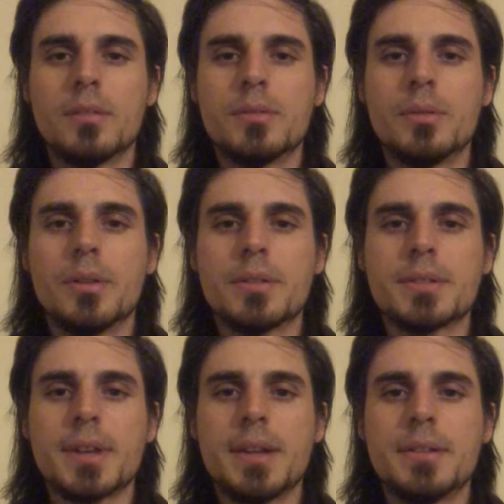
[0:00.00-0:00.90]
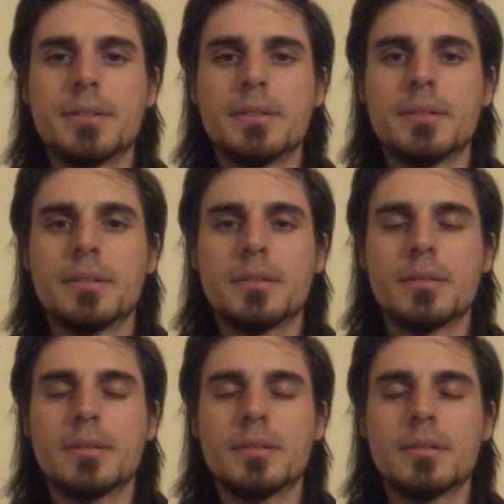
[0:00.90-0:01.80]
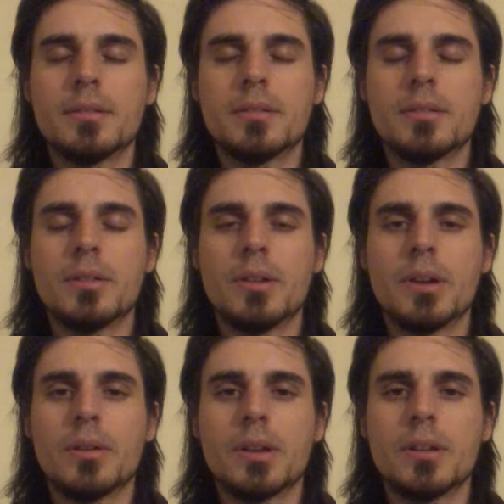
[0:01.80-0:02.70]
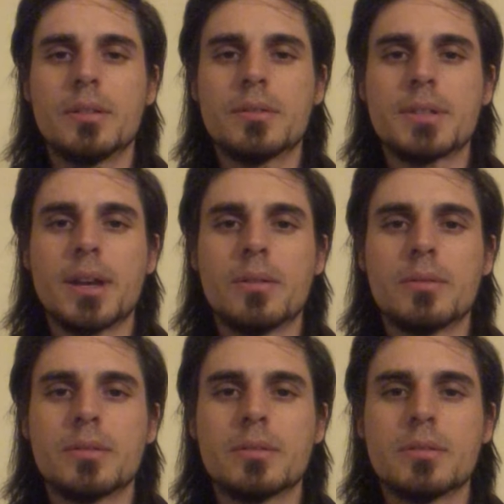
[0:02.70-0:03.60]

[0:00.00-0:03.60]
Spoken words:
to your sight, your hearing, your sound,